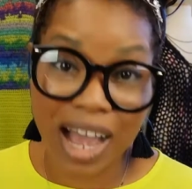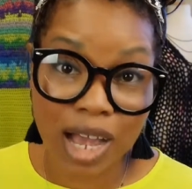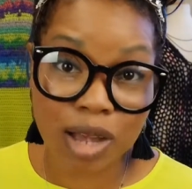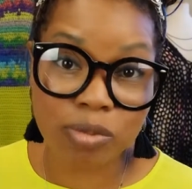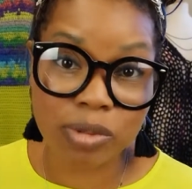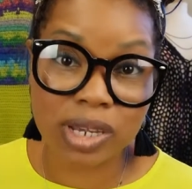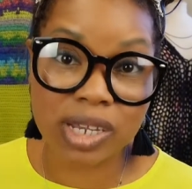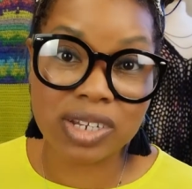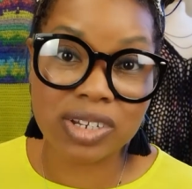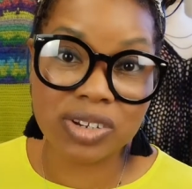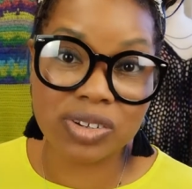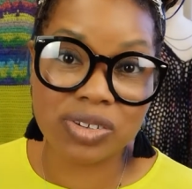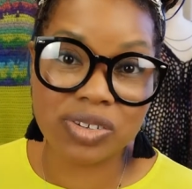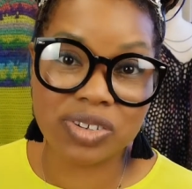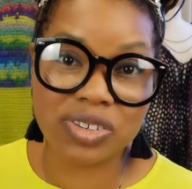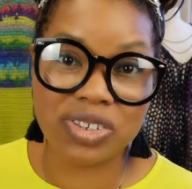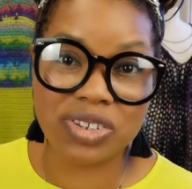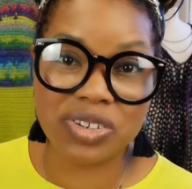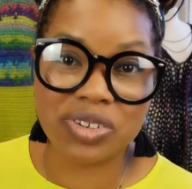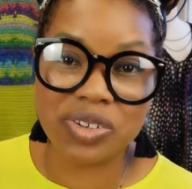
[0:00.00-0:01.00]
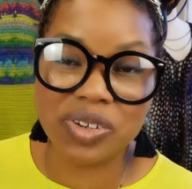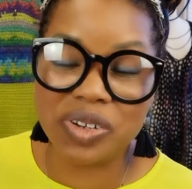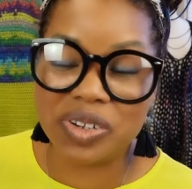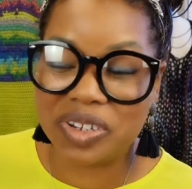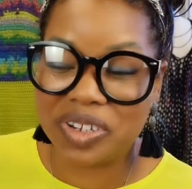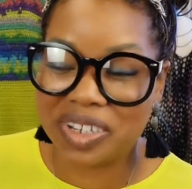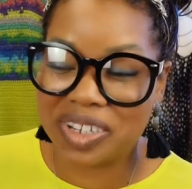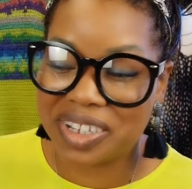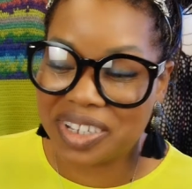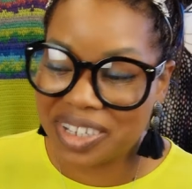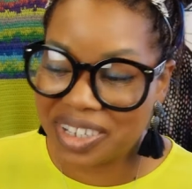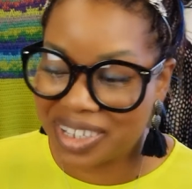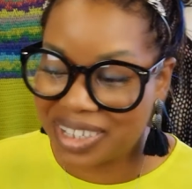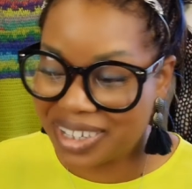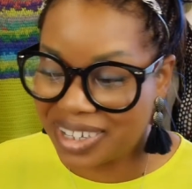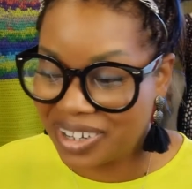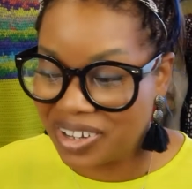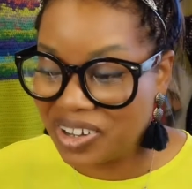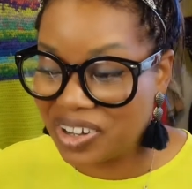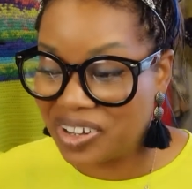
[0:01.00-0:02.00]
I'm getting older too.
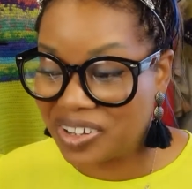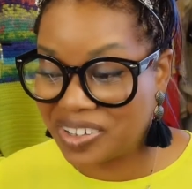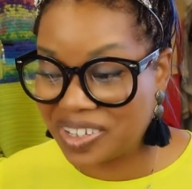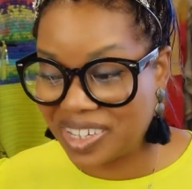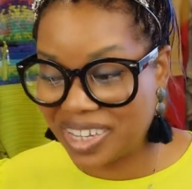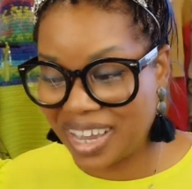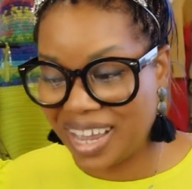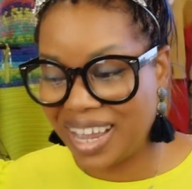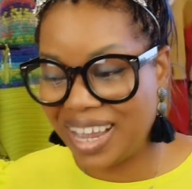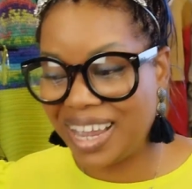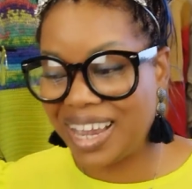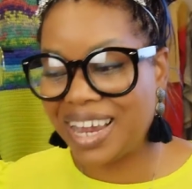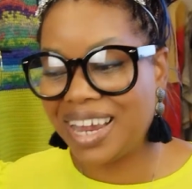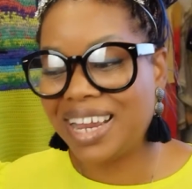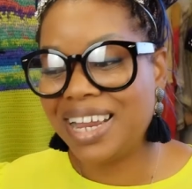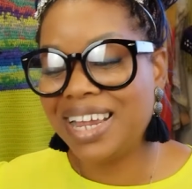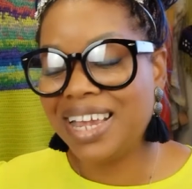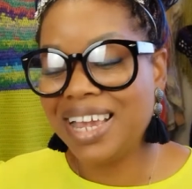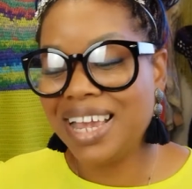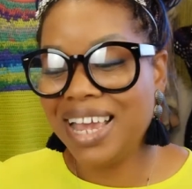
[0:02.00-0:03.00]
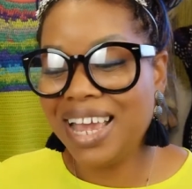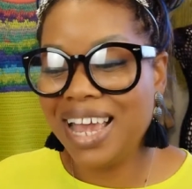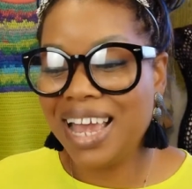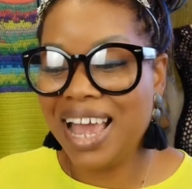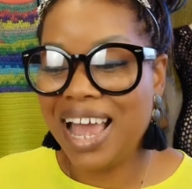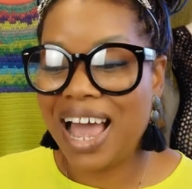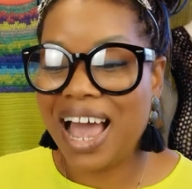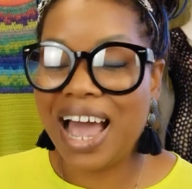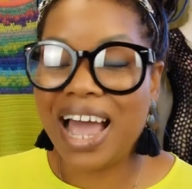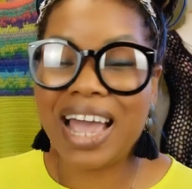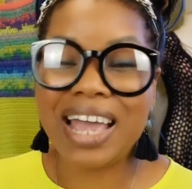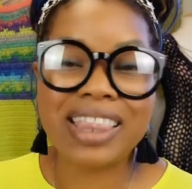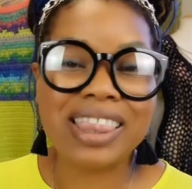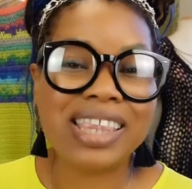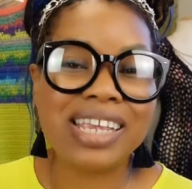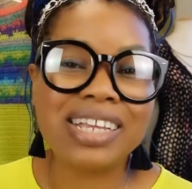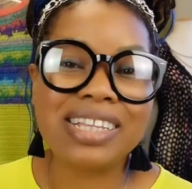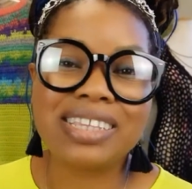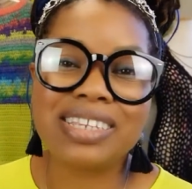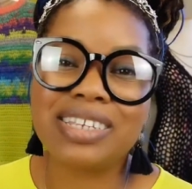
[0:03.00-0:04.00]
Okay, I
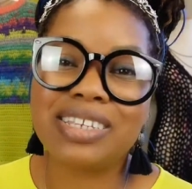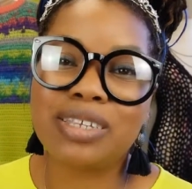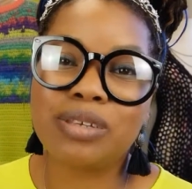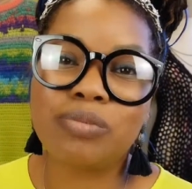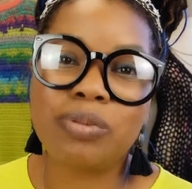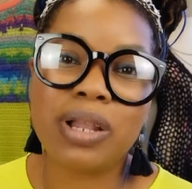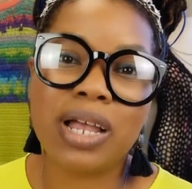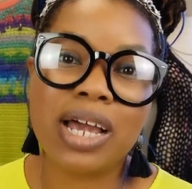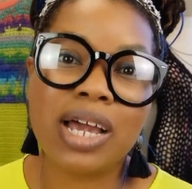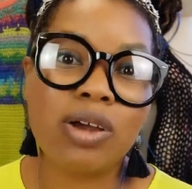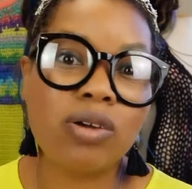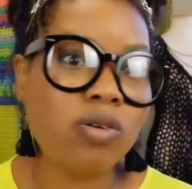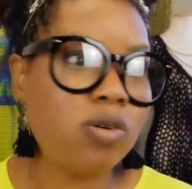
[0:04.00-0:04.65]
think this applies.